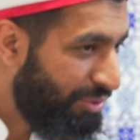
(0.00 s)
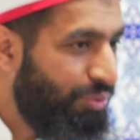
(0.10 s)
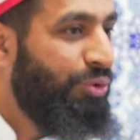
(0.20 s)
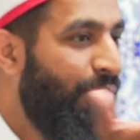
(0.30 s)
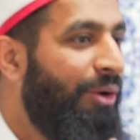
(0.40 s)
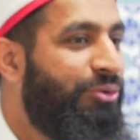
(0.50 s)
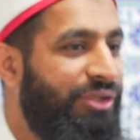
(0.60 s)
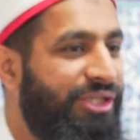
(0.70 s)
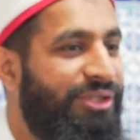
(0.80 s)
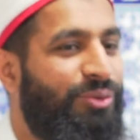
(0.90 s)
You knew how to
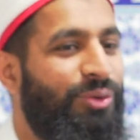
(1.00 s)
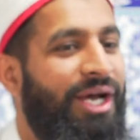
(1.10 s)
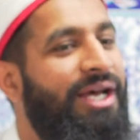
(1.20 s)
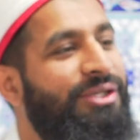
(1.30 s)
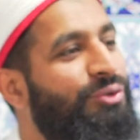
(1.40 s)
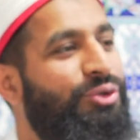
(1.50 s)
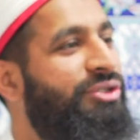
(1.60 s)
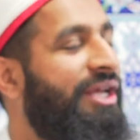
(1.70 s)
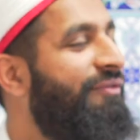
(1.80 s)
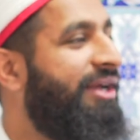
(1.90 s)
read the Quran, you
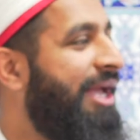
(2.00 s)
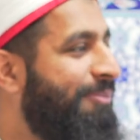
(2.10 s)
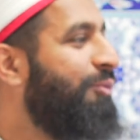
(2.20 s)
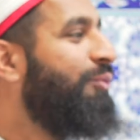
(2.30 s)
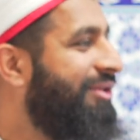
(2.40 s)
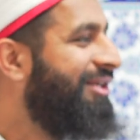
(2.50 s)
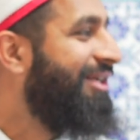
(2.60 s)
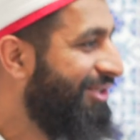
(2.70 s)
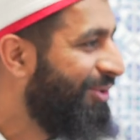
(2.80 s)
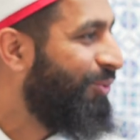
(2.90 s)
just never kept up with
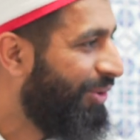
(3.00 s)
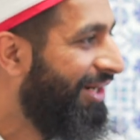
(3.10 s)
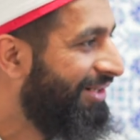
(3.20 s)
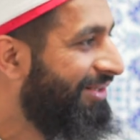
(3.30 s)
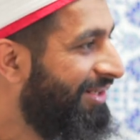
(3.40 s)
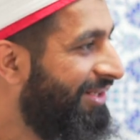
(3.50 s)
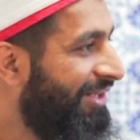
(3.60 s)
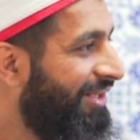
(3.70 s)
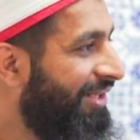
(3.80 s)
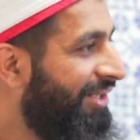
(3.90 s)
reading the Quran.
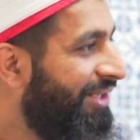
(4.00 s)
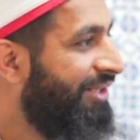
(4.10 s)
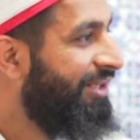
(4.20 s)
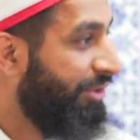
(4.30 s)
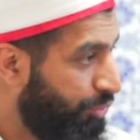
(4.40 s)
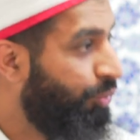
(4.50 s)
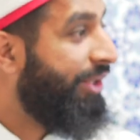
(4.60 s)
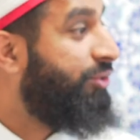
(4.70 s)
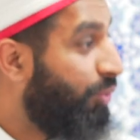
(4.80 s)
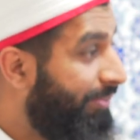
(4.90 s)
You
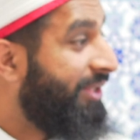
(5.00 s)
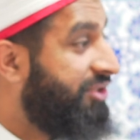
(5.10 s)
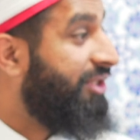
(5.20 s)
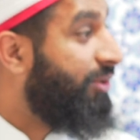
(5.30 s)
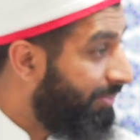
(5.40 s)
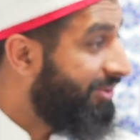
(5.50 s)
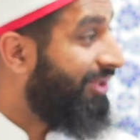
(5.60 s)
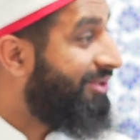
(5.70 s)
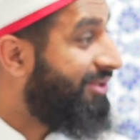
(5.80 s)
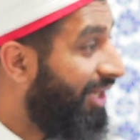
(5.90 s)
went to a masjid, a
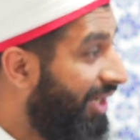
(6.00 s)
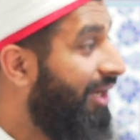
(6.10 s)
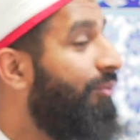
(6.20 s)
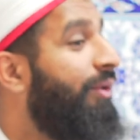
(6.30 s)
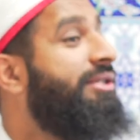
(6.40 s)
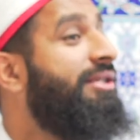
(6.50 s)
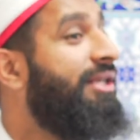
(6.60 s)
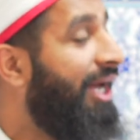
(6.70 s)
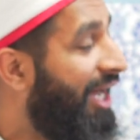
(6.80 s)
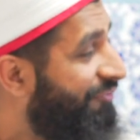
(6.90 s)
madrasa, whether the
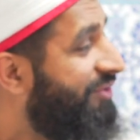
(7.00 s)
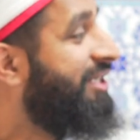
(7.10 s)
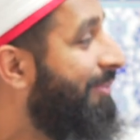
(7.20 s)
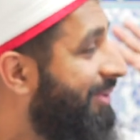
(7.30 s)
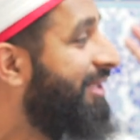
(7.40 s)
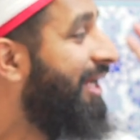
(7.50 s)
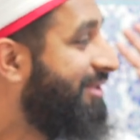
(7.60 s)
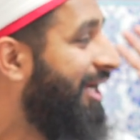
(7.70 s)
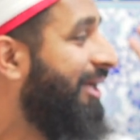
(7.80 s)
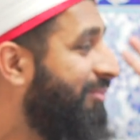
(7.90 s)
Hafiz Sahib in that
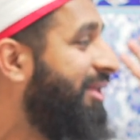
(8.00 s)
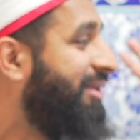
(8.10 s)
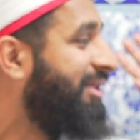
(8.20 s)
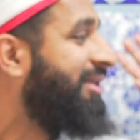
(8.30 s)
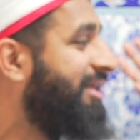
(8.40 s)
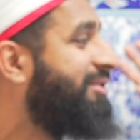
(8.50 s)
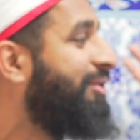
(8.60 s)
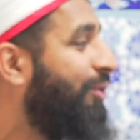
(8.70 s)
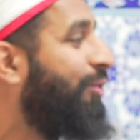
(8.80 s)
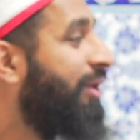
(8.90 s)
time, 30 years
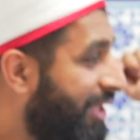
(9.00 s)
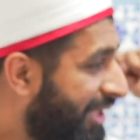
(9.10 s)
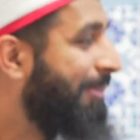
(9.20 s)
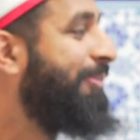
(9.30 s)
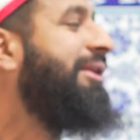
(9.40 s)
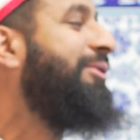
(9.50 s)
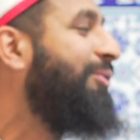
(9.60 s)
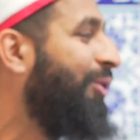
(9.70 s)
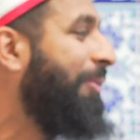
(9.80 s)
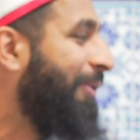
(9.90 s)
ago, he beat
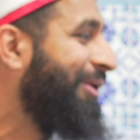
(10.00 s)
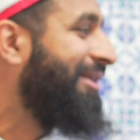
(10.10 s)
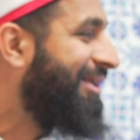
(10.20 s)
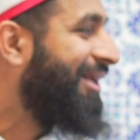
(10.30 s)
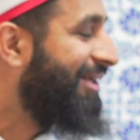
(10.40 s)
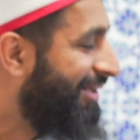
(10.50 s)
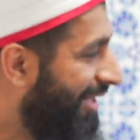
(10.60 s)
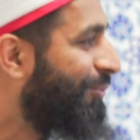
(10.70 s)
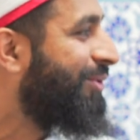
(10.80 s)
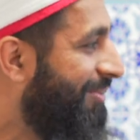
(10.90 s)
you up or he didn't.
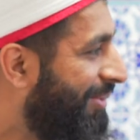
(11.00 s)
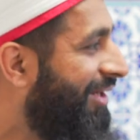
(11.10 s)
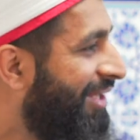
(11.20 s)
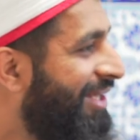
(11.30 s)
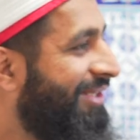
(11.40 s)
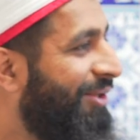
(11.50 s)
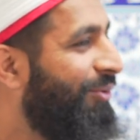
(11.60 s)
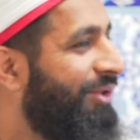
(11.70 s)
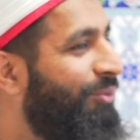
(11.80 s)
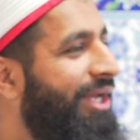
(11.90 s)
That was
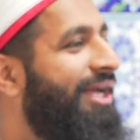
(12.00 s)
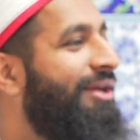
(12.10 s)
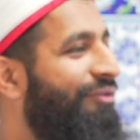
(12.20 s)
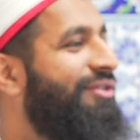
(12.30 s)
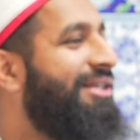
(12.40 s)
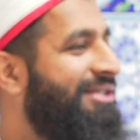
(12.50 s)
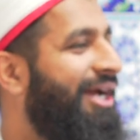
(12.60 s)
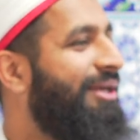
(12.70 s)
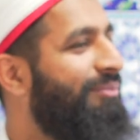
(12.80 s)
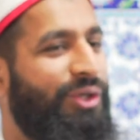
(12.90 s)
the way of that
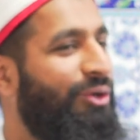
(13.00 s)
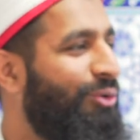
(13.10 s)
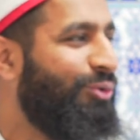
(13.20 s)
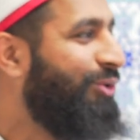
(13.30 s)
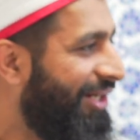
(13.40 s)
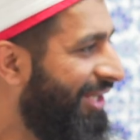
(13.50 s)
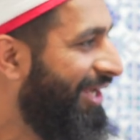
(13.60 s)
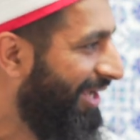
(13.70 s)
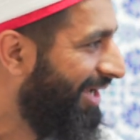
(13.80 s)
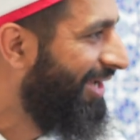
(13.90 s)
time. We don't do that
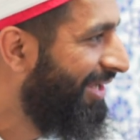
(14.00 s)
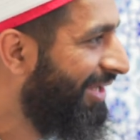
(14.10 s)
here.